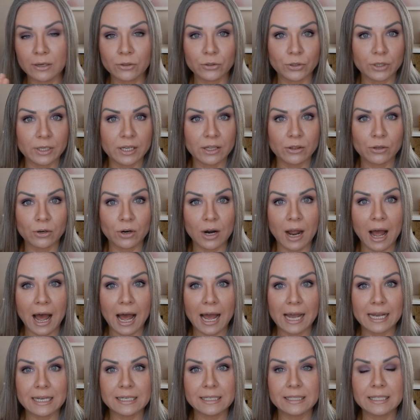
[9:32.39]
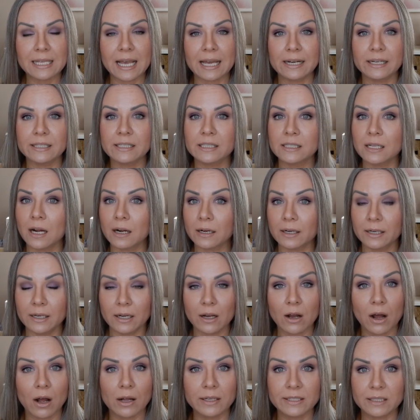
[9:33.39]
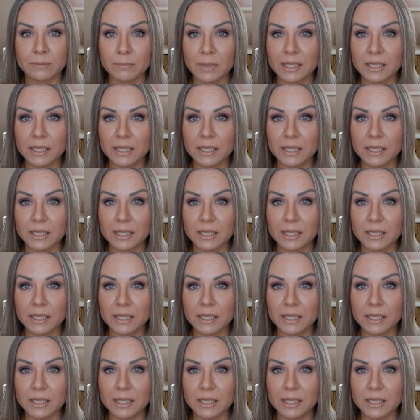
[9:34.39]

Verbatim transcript: underneath your eyes and it's not gonna cause